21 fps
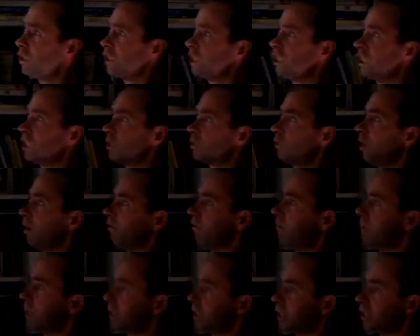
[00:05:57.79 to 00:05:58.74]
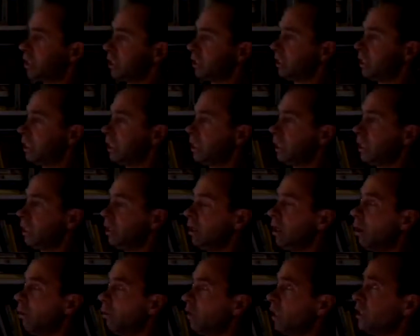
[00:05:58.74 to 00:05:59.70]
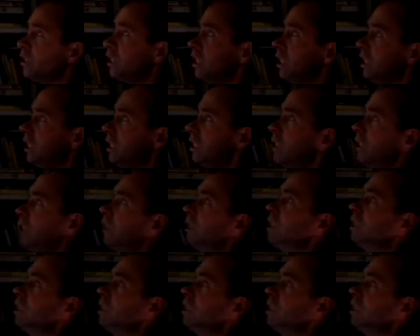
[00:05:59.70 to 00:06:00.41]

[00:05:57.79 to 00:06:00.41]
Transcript: we see the 12 months. Originally,